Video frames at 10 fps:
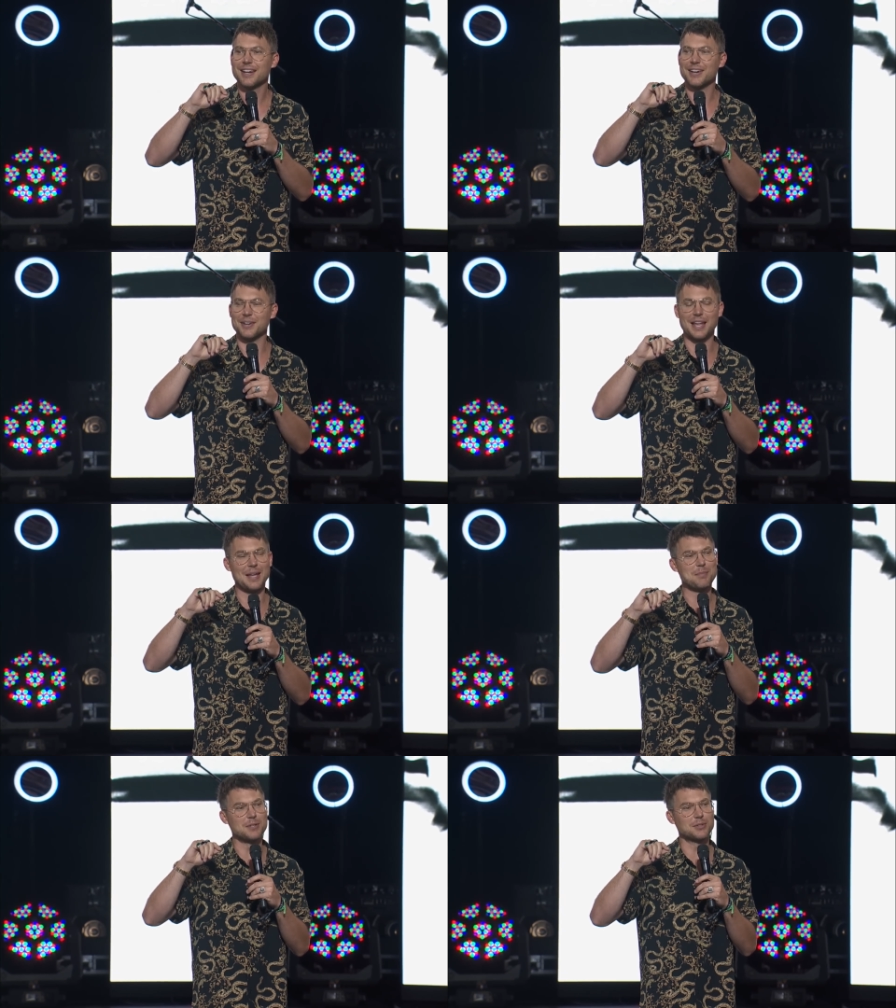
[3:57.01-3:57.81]
her
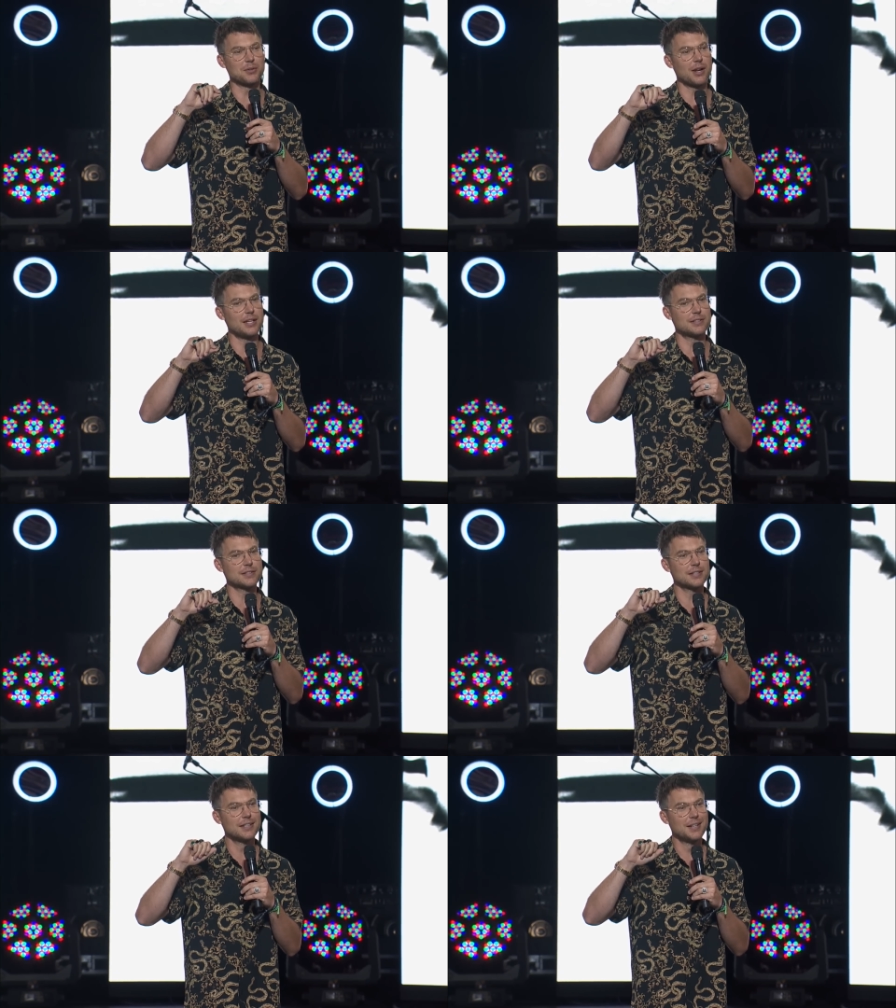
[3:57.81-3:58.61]
name is
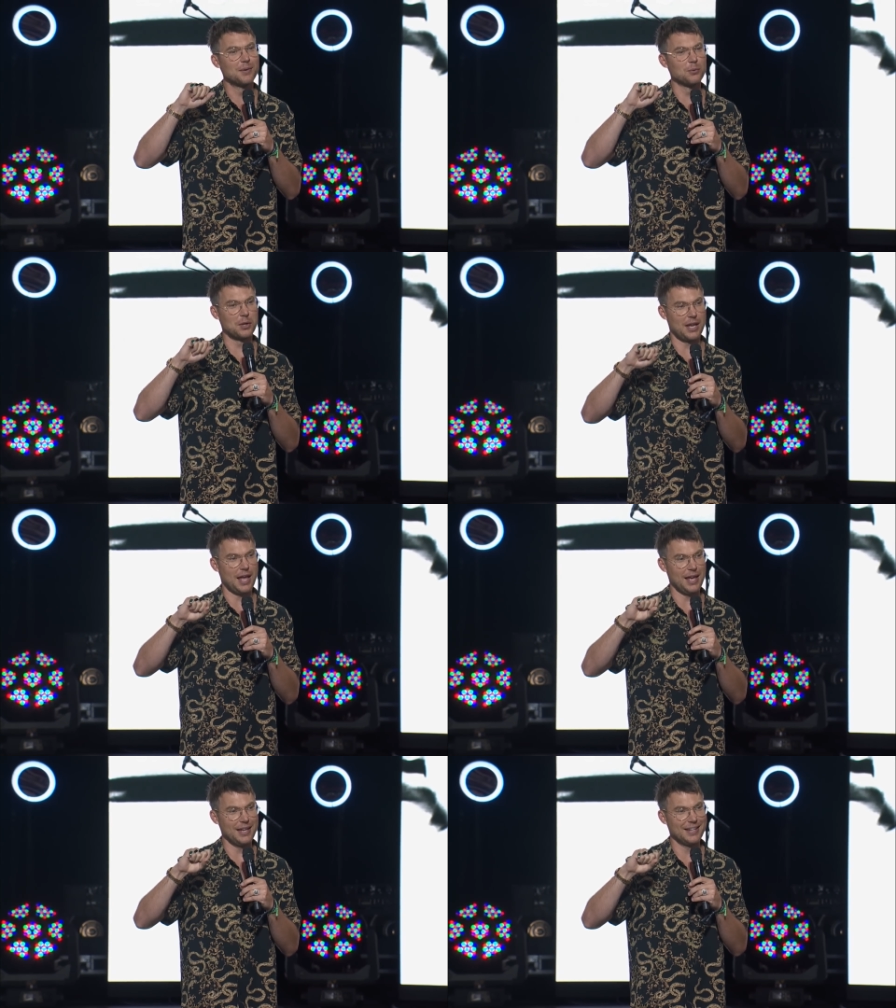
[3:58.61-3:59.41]
Grace
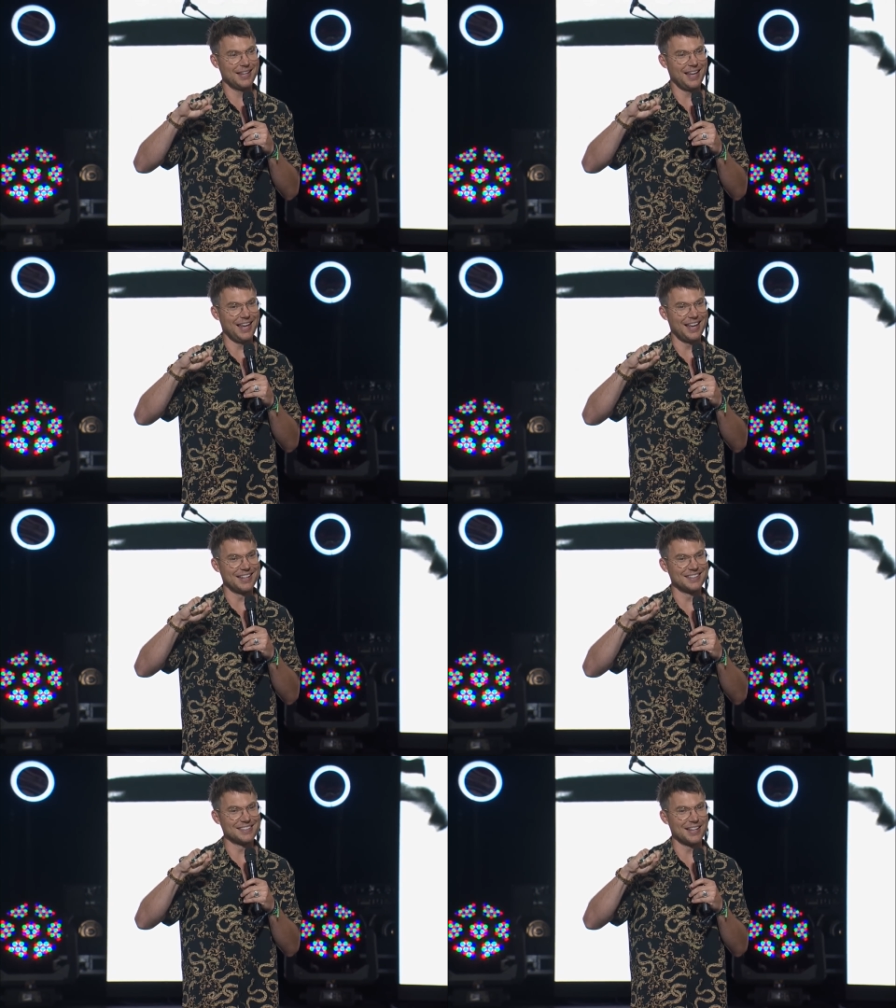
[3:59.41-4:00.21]
Renee.
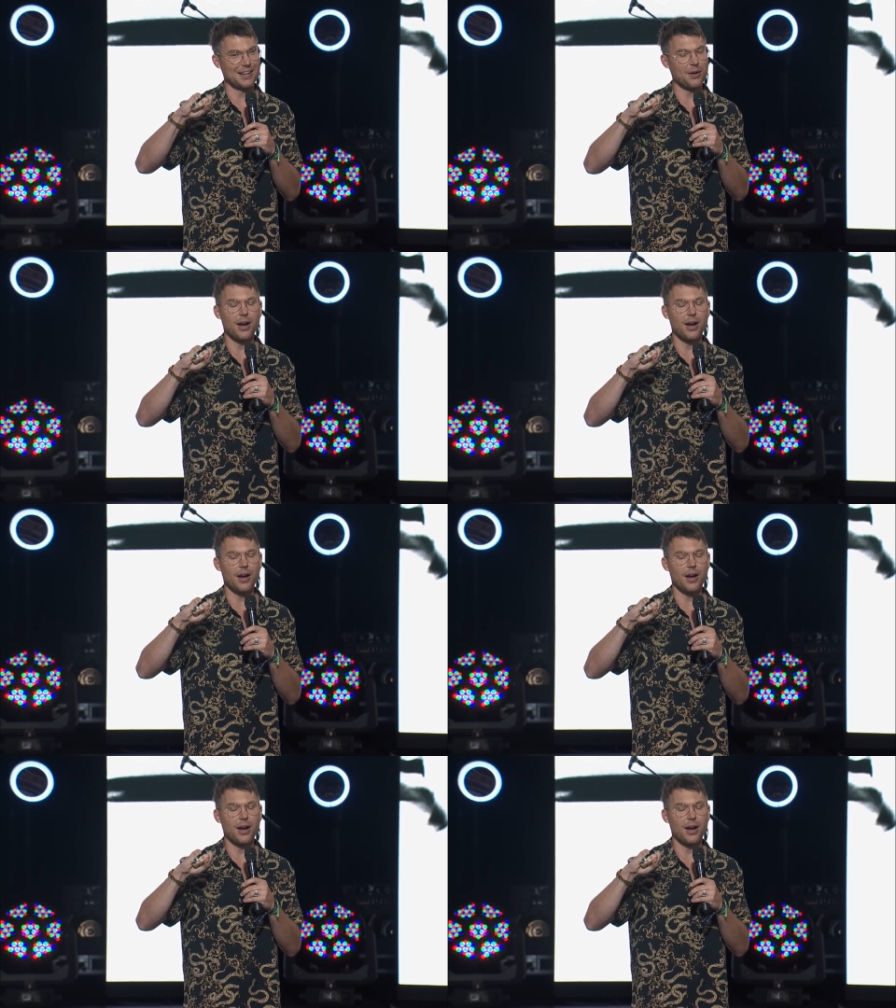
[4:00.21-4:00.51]
And uh,